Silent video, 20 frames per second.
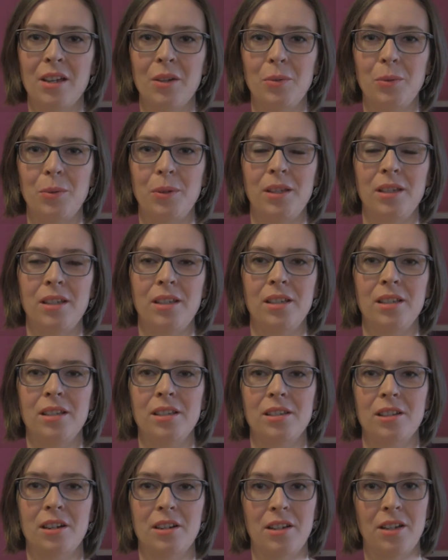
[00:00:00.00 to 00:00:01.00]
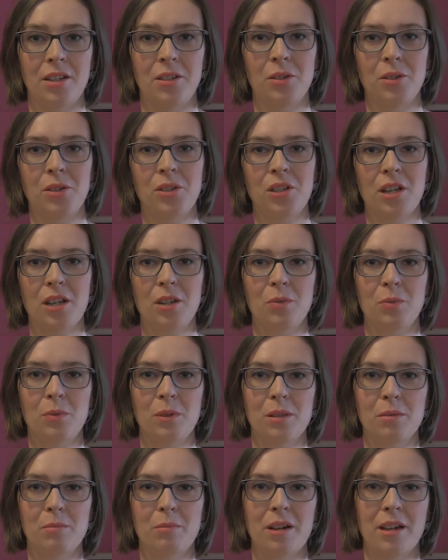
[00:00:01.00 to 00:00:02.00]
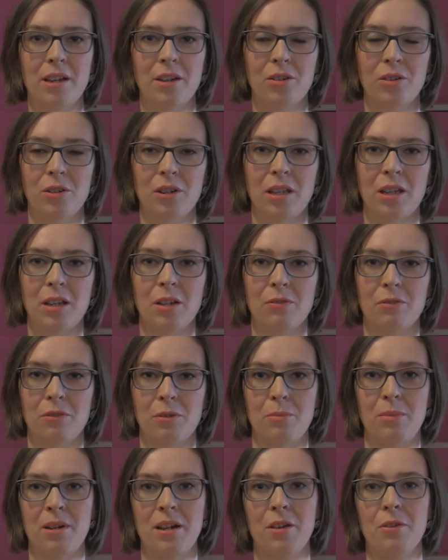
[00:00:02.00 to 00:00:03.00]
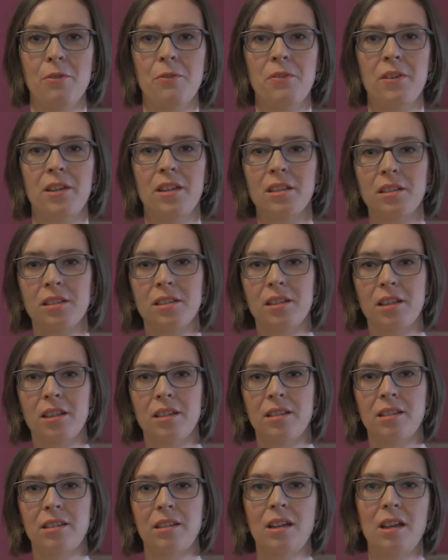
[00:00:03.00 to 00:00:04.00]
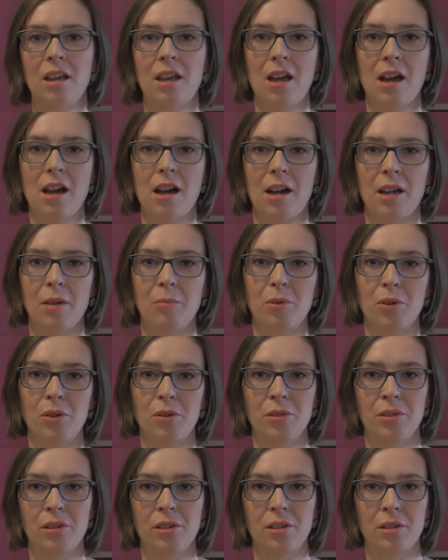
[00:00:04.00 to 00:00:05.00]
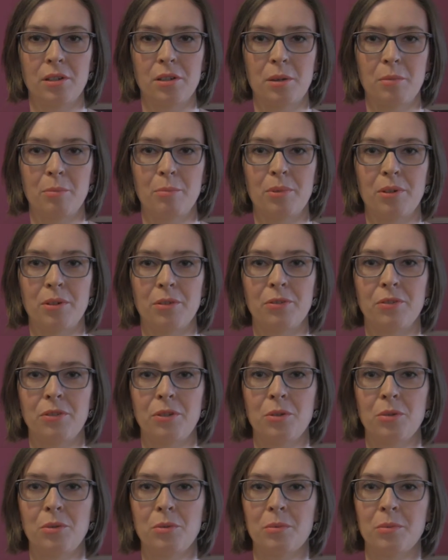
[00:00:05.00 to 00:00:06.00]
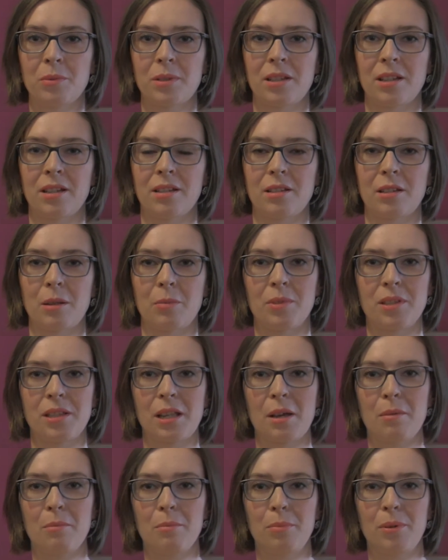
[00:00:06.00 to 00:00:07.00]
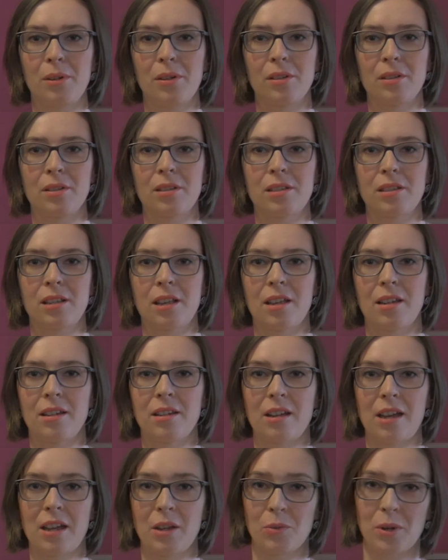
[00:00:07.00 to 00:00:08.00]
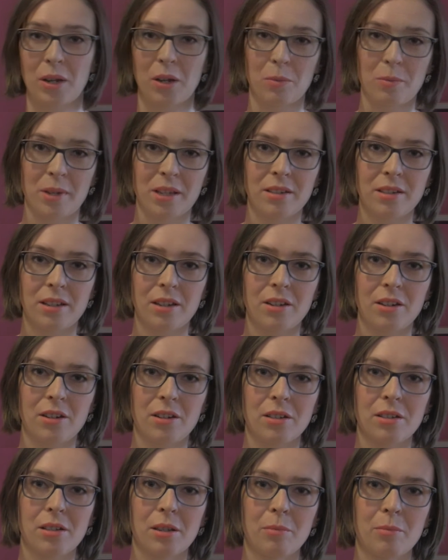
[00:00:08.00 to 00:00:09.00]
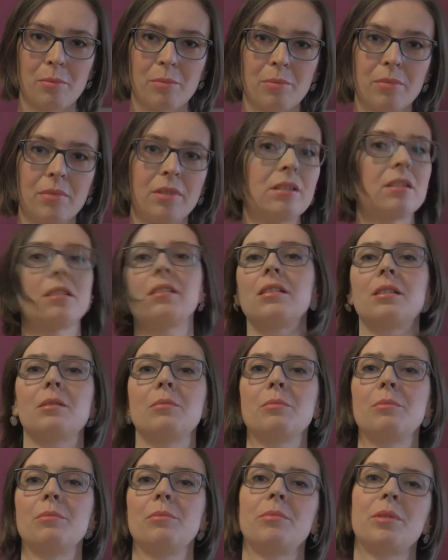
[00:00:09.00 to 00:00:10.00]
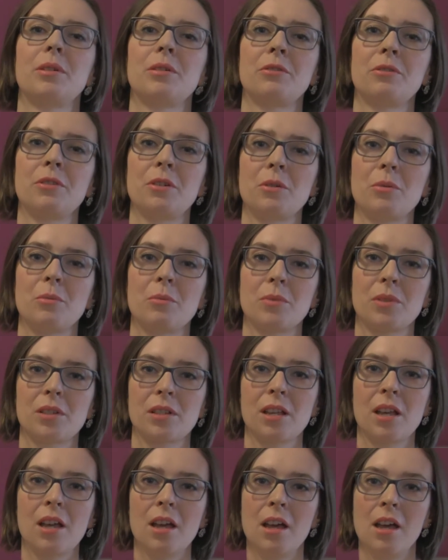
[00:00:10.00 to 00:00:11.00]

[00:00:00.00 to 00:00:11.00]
we started to chat with my colleague from my office and I brought her some perfumes and some samples and I recommended her some uh, some perfumes.